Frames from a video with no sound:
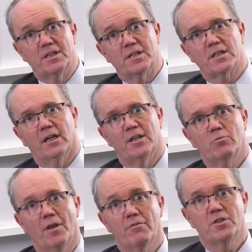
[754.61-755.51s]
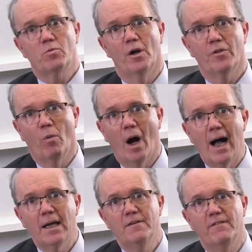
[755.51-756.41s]
to decide whether it's
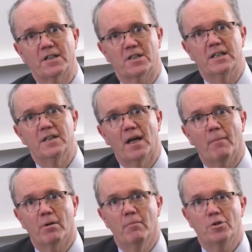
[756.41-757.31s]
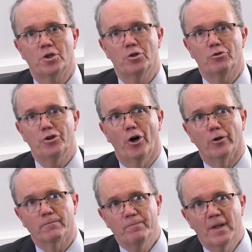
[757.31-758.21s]
worthwhile investing in that promotion or not.